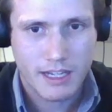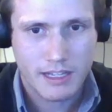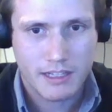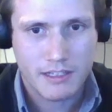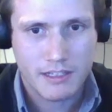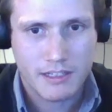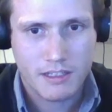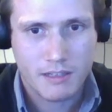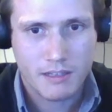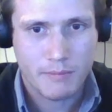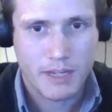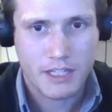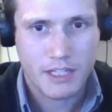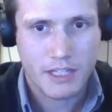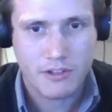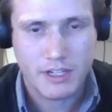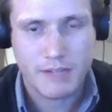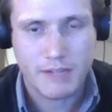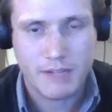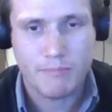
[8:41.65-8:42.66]
getting into the
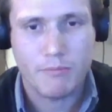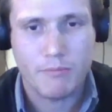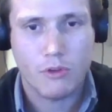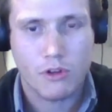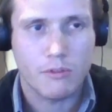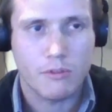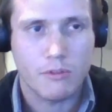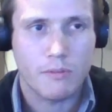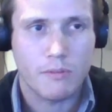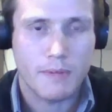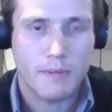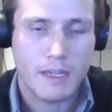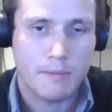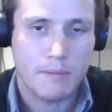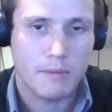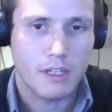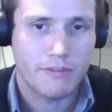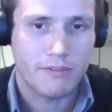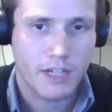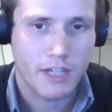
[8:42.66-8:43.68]
mainstream. More and more
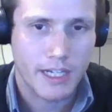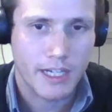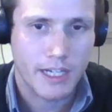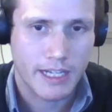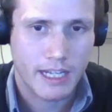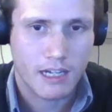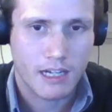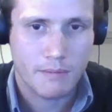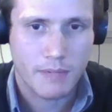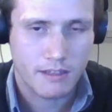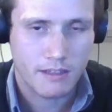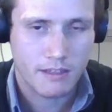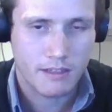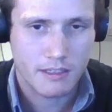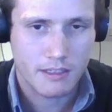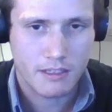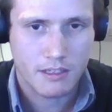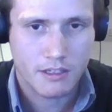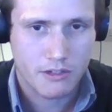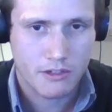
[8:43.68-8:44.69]
people are finding out about
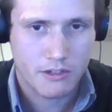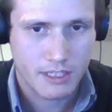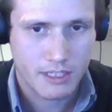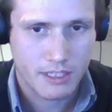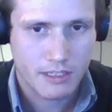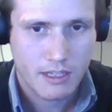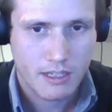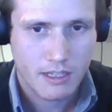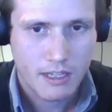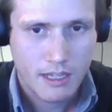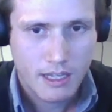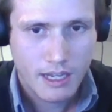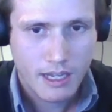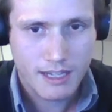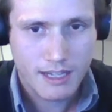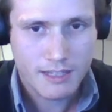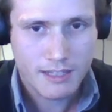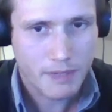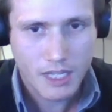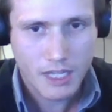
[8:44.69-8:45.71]
these industries,
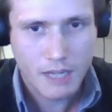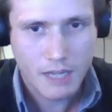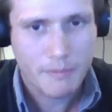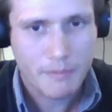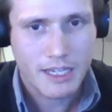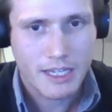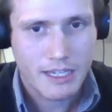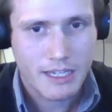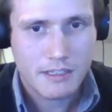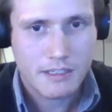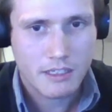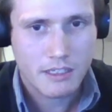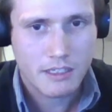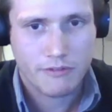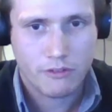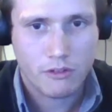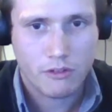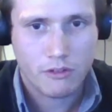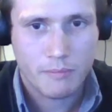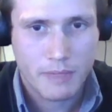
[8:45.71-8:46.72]
and it's becoming
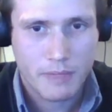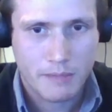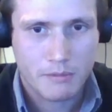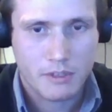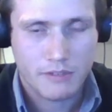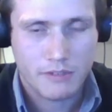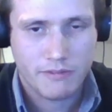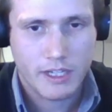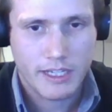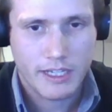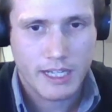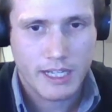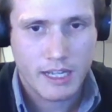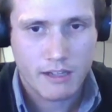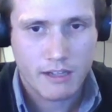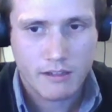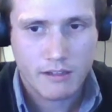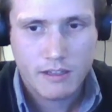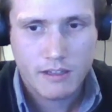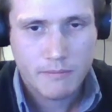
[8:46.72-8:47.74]
easier for people to find
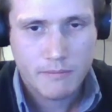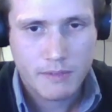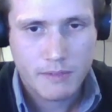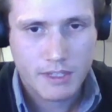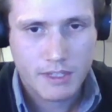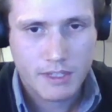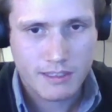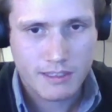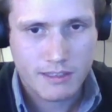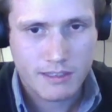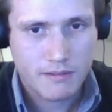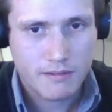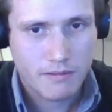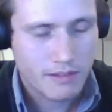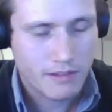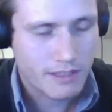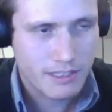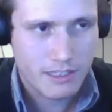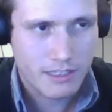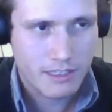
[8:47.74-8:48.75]
out. Because
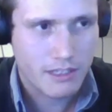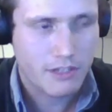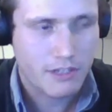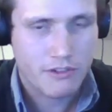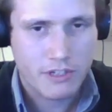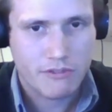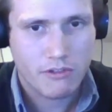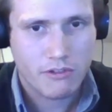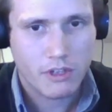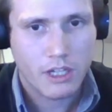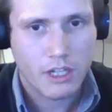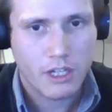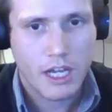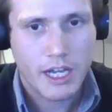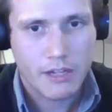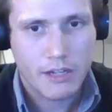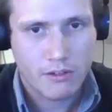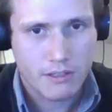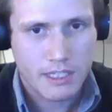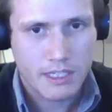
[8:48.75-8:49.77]
these industries
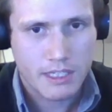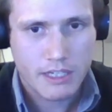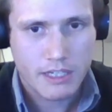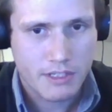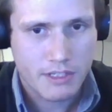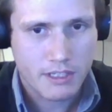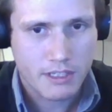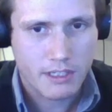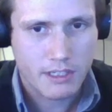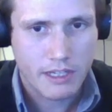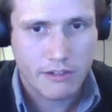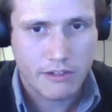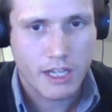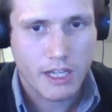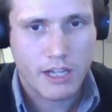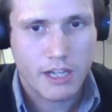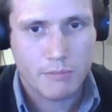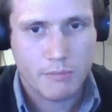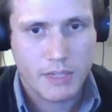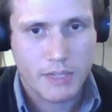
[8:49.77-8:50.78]
rely on secrecy, they
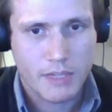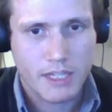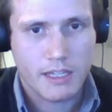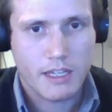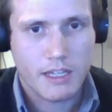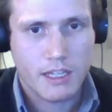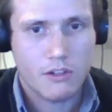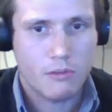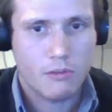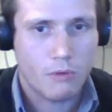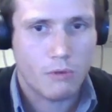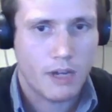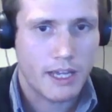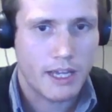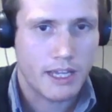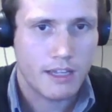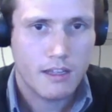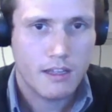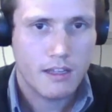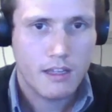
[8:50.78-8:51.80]
rely on being hidden
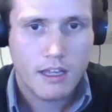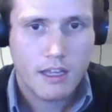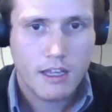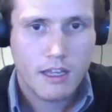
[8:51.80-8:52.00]
away,